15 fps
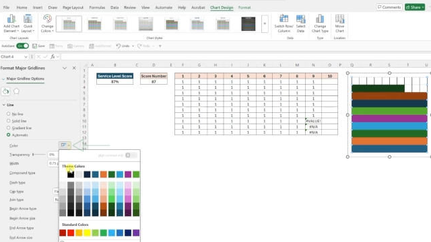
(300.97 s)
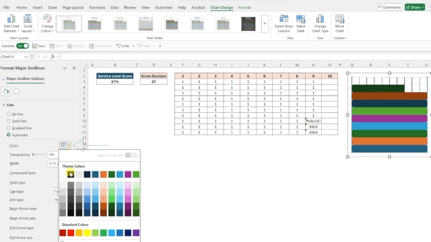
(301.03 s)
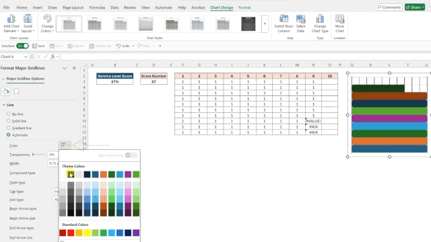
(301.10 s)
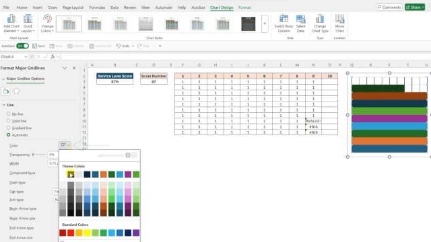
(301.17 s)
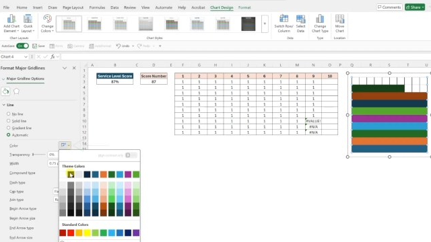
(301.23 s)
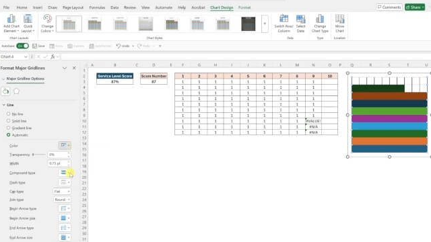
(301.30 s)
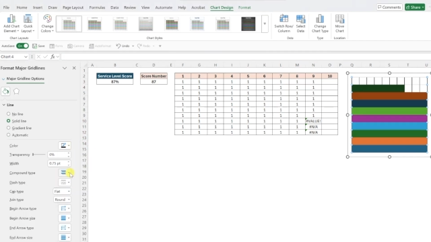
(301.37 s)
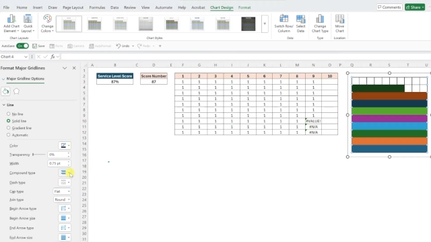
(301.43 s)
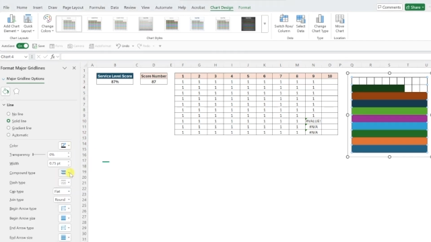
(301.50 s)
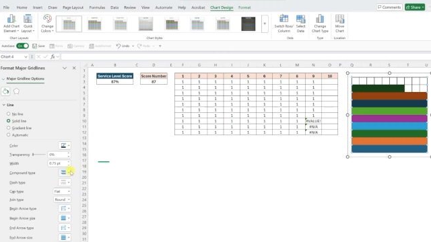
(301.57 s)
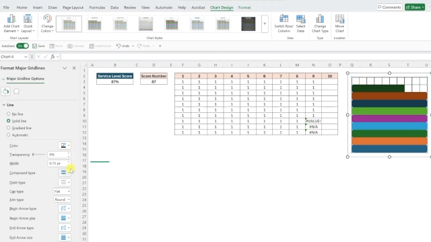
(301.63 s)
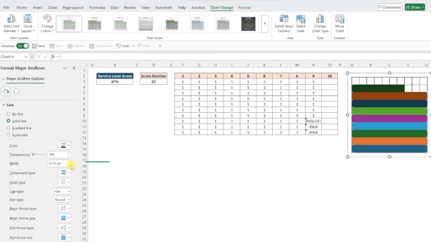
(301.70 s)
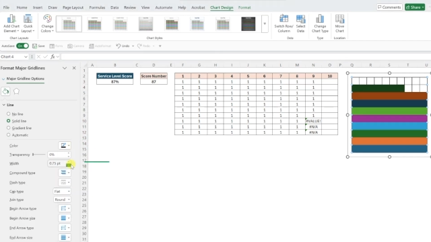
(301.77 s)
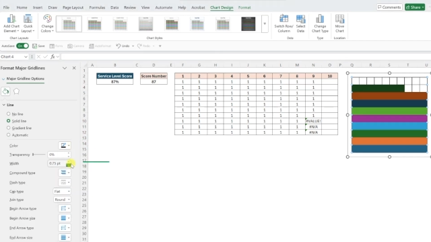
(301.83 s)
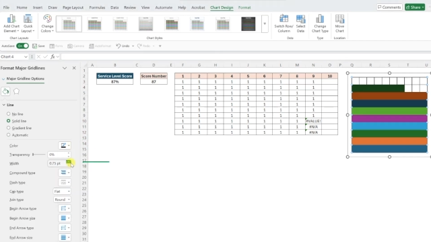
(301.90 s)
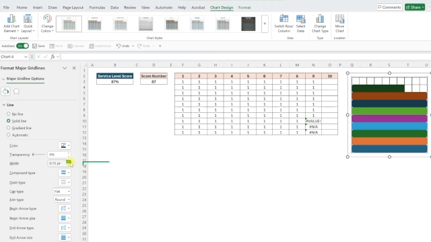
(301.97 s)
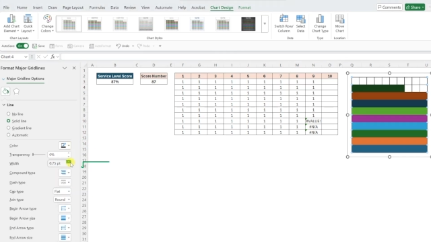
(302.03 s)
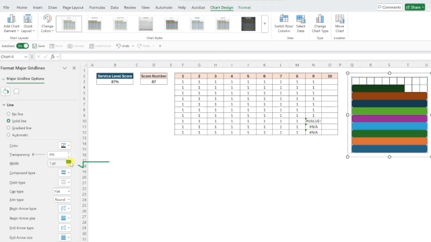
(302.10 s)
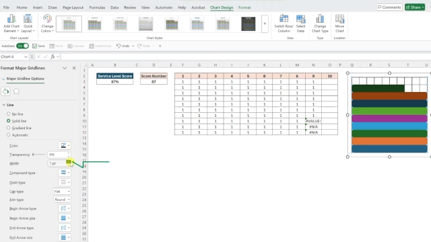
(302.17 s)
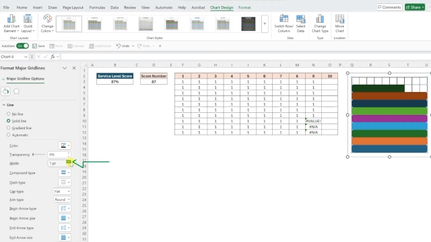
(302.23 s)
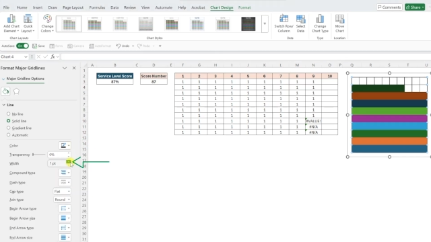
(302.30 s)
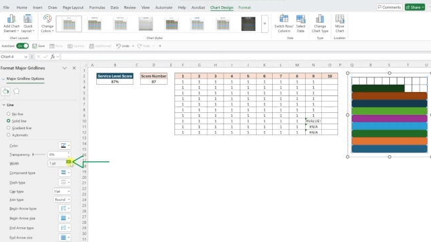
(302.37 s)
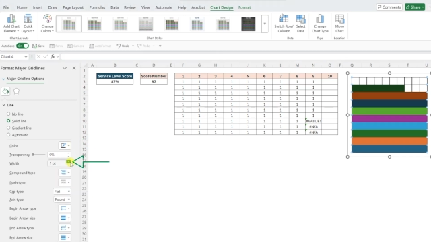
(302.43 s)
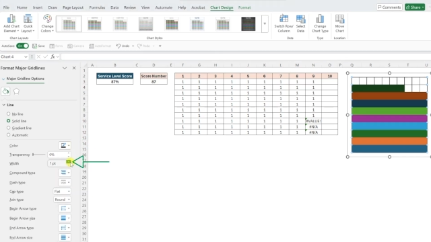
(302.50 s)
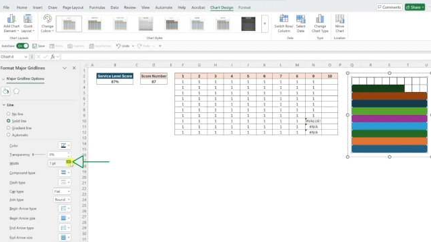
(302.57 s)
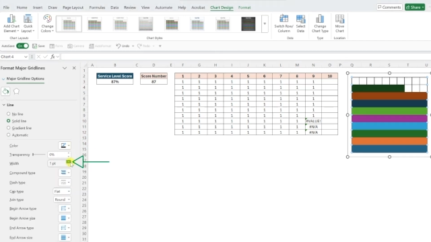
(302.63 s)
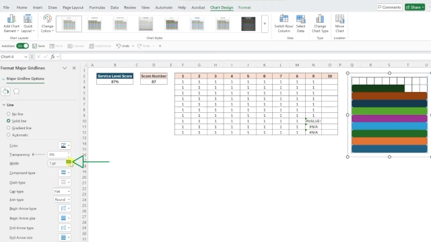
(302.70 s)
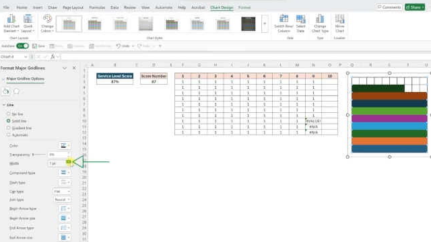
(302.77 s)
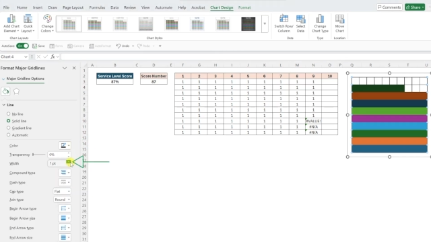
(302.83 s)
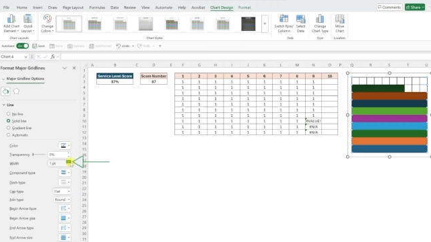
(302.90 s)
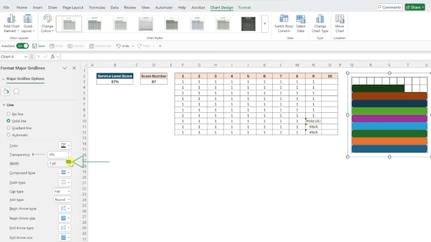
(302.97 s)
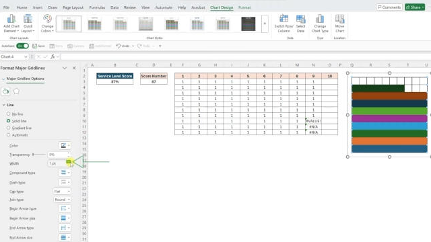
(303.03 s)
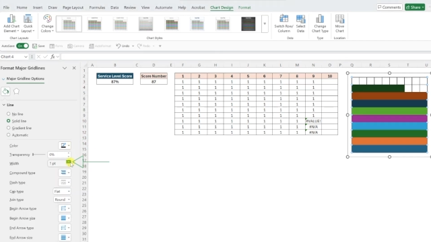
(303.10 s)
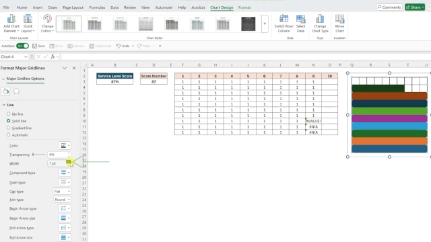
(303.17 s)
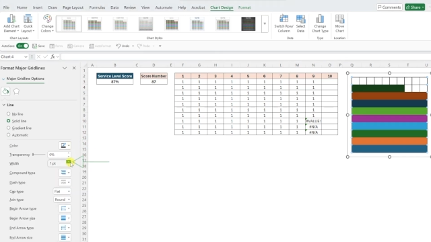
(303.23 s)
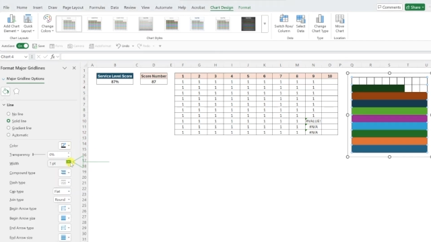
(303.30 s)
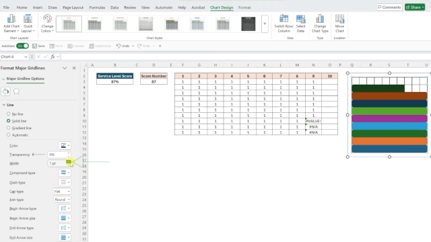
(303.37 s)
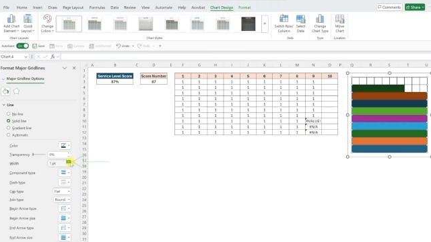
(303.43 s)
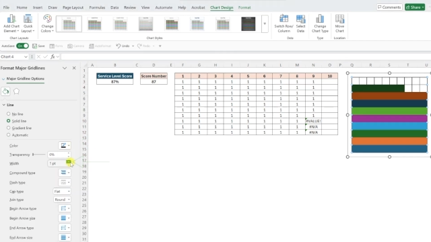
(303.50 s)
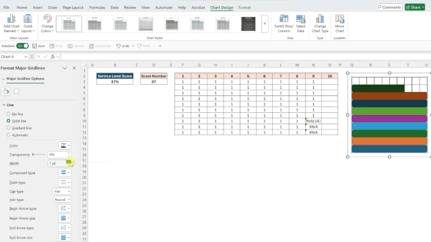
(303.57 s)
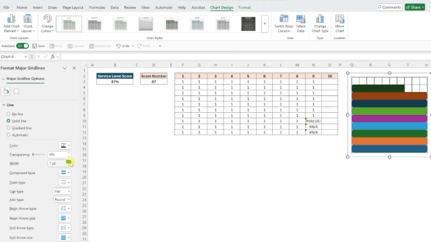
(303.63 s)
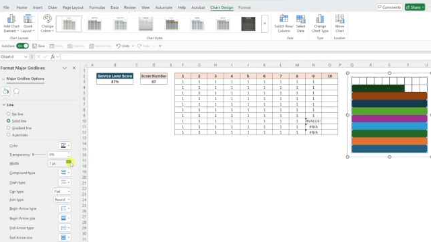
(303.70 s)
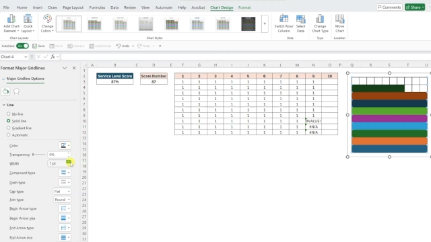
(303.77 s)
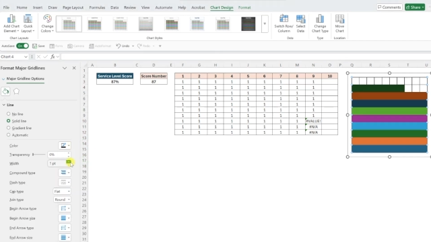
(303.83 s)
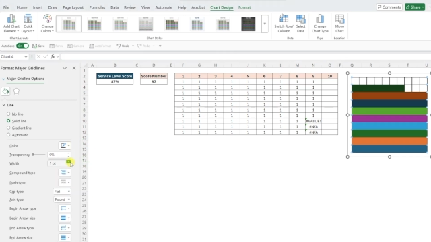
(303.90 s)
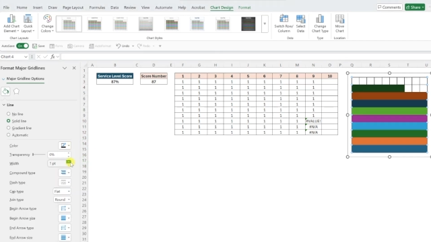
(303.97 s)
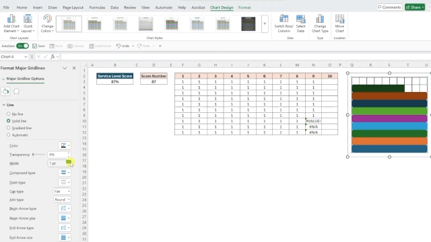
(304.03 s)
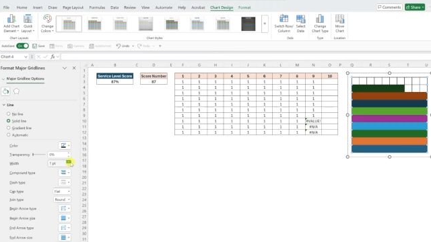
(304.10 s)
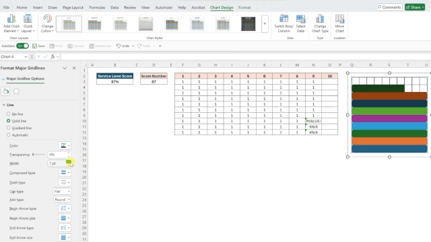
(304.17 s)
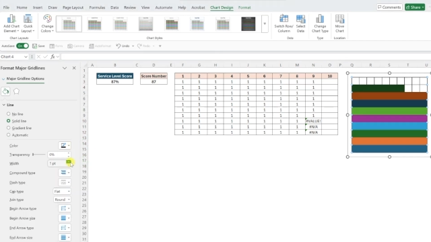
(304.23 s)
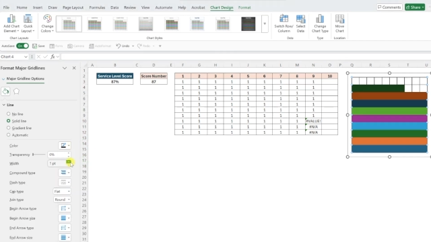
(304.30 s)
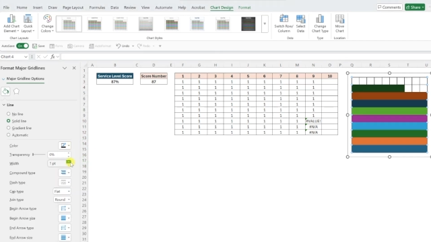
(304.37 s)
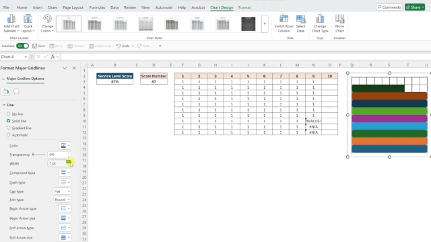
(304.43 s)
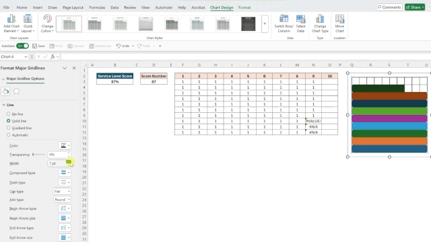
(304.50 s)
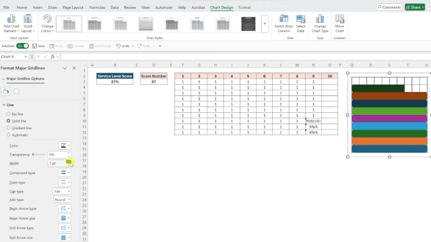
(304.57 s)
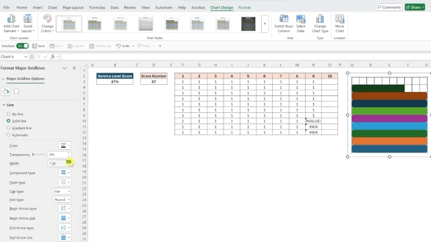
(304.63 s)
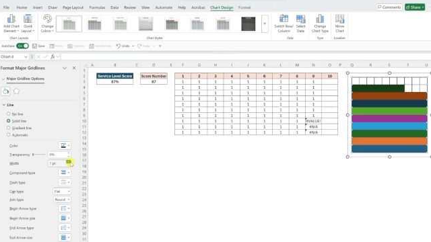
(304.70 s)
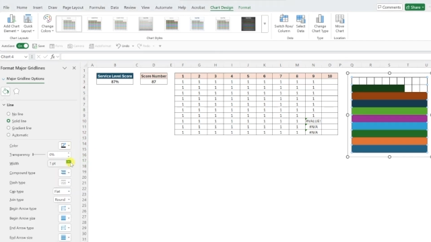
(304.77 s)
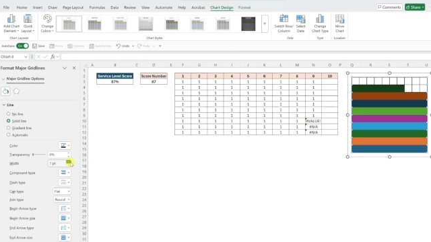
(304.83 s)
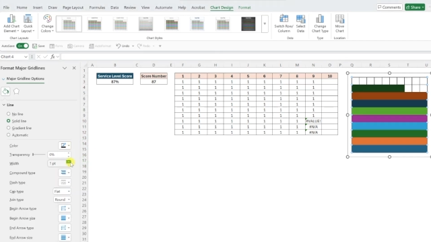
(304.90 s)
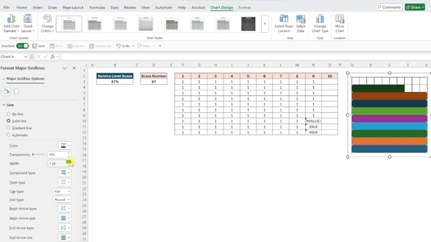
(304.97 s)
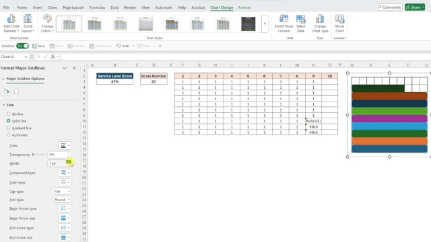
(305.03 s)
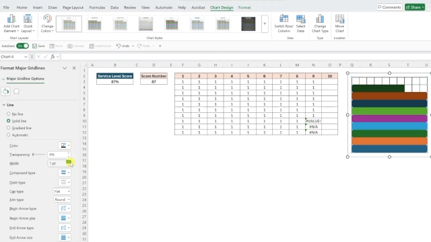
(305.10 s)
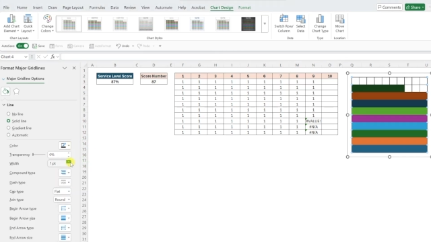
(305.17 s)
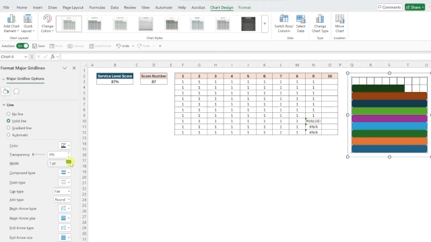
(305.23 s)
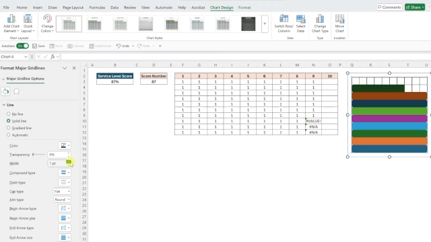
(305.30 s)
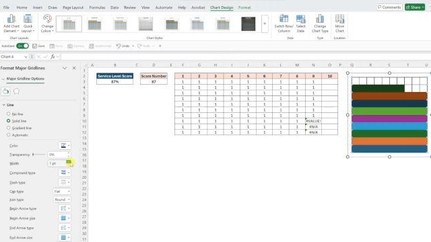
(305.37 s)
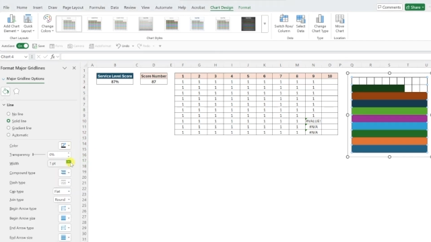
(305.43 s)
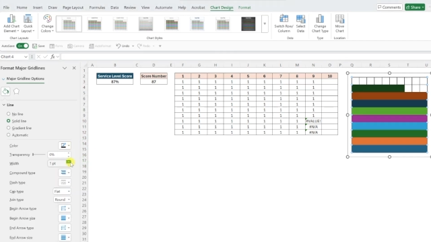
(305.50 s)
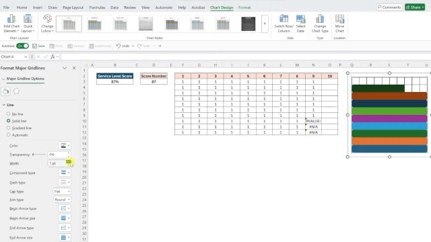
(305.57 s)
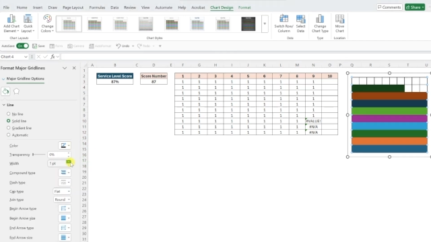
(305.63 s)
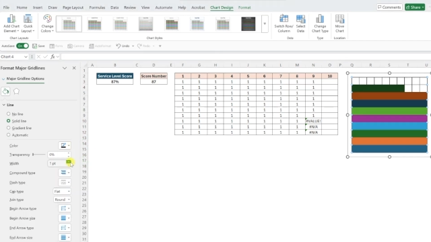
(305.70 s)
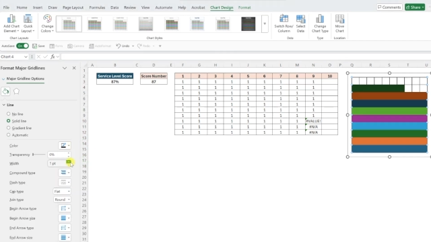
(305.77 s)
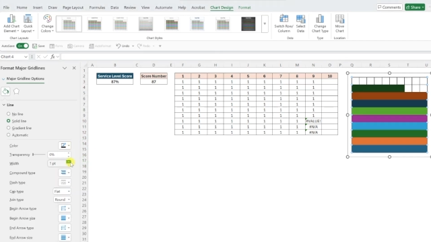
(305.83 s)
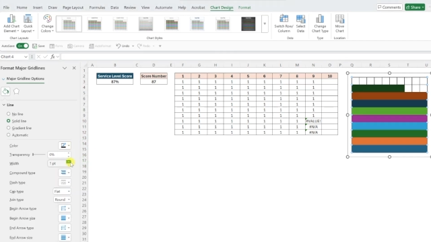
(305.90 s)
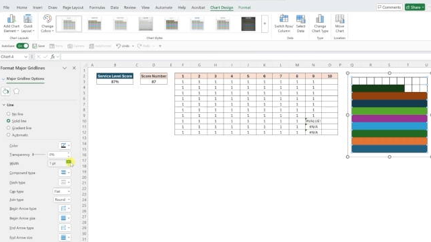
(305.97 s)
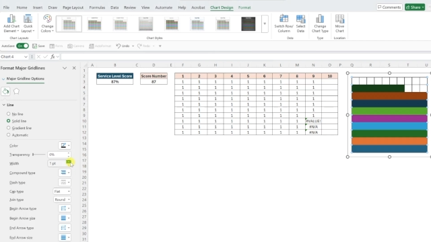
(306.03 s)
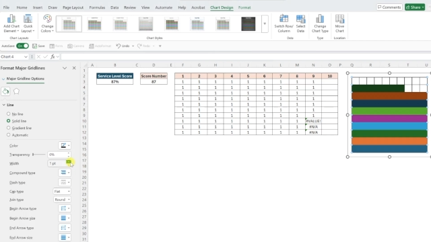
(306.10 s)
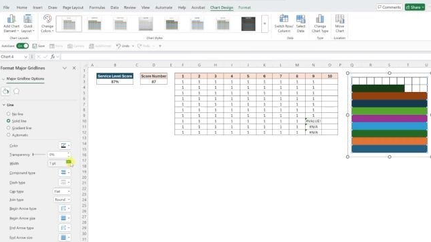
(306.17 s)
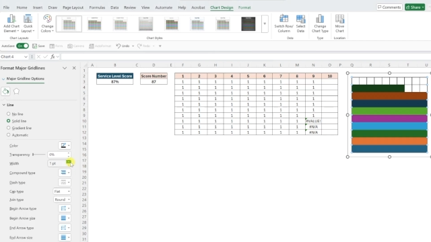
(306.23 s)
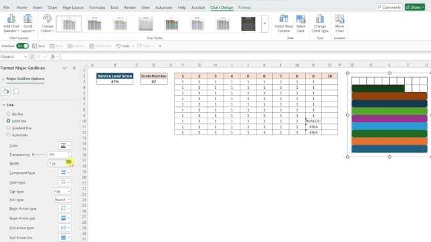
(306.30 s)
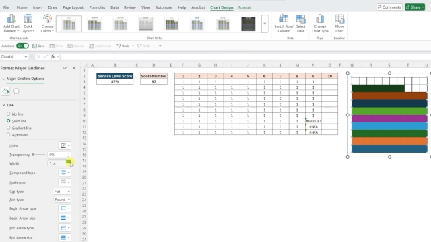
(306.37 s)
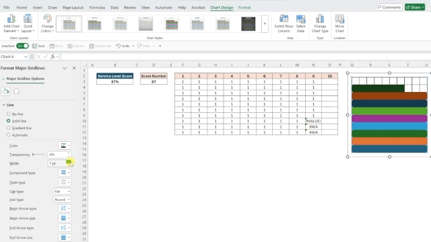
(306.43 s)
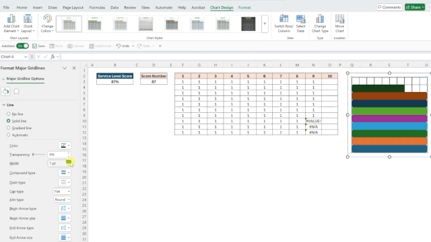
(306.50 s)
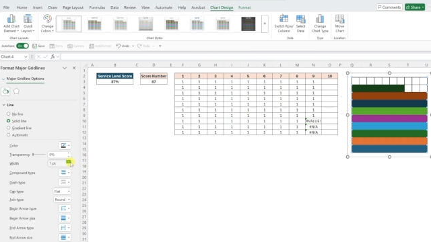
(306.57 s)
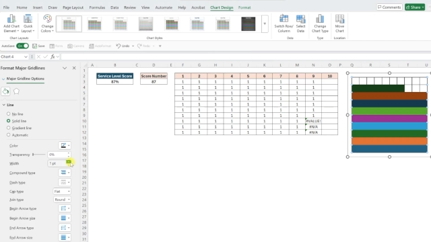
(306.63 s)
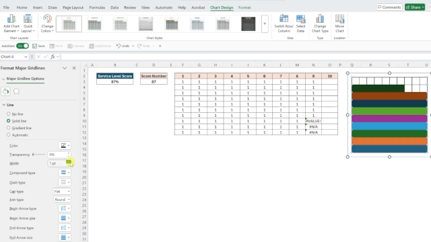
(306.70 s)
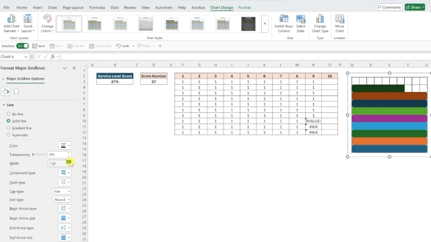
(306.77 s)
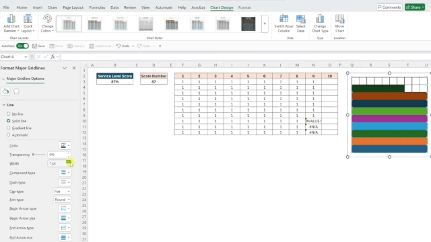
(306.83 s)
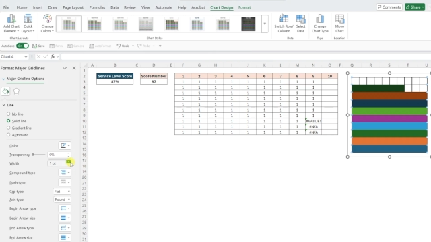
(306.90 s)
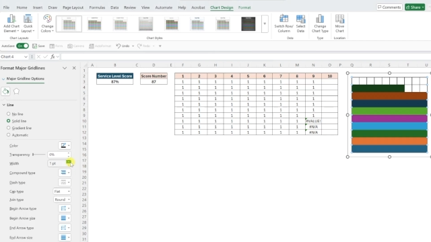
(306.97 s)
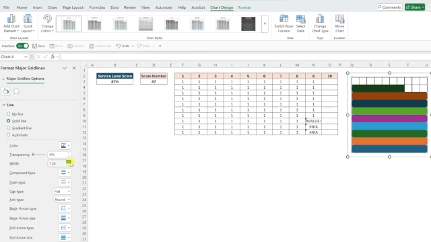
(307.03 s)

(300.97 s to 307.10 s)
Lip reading: (no speaker visible)